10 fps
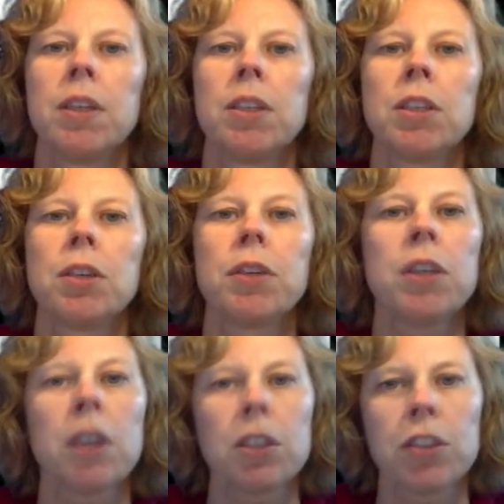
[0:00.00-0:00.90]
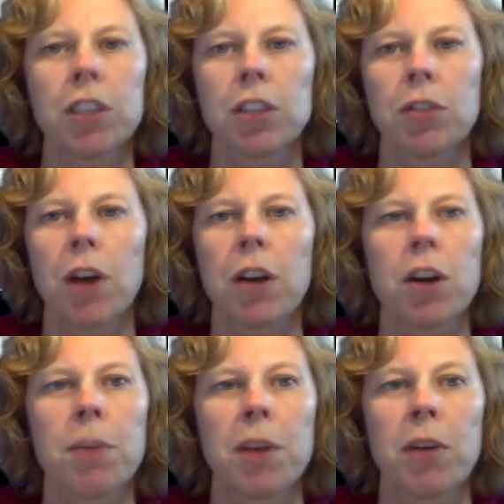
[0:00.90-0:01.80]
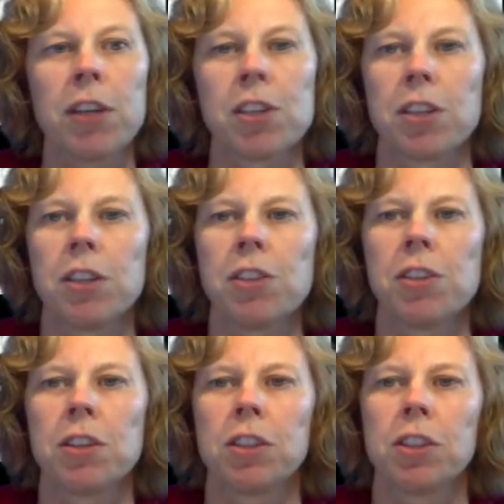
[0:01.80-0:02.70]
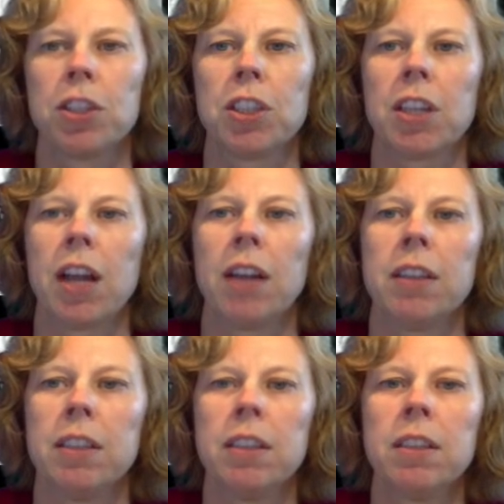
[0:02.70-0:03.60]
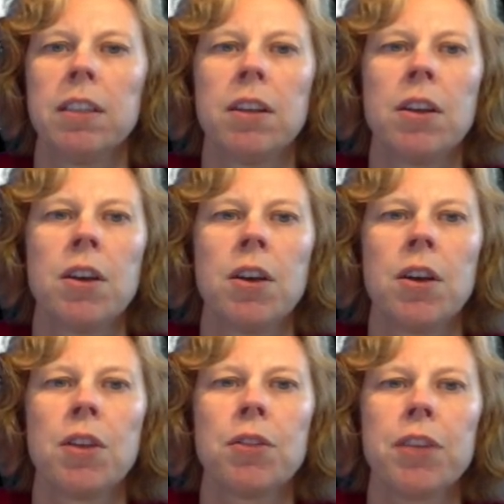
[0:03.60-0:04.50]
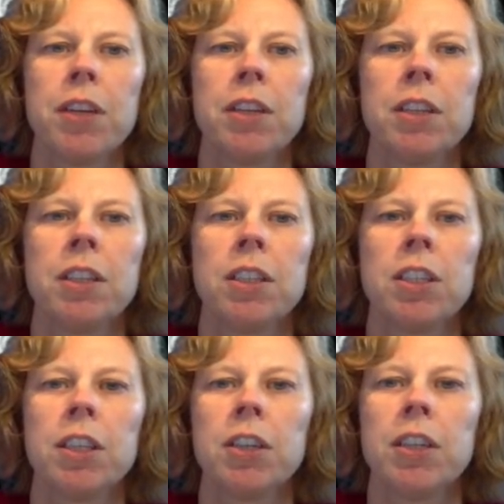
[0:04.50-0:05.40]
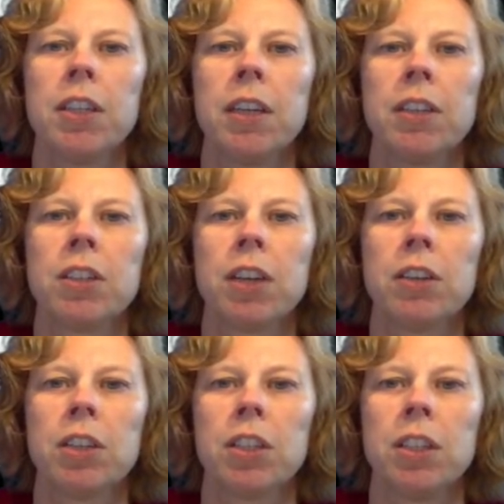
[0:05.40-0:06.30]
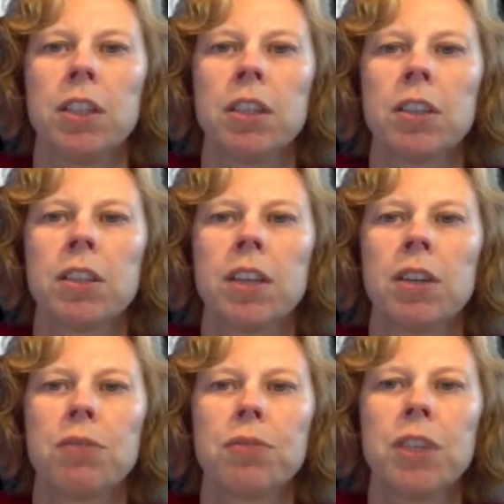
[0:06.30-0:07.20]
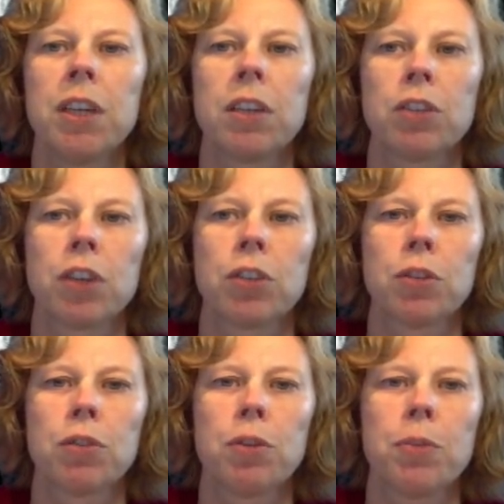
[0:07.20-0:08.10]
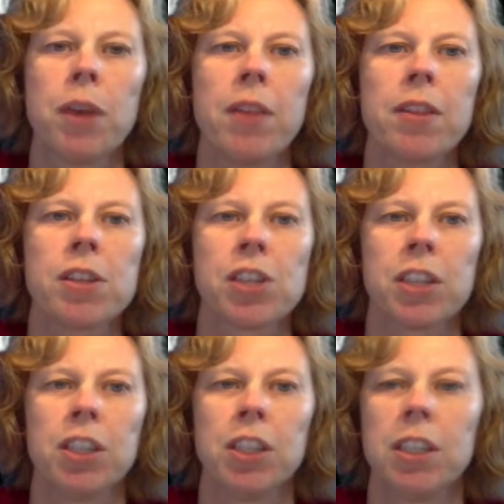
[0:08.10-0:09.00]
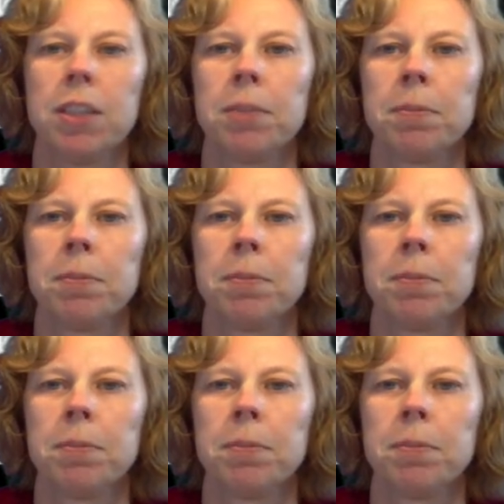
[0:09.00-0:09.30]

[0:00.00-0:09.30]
So in contrast to other amino acids, such as alanine, threonine, serine, and tyrosine contain a free hydroxyl group in their side chain.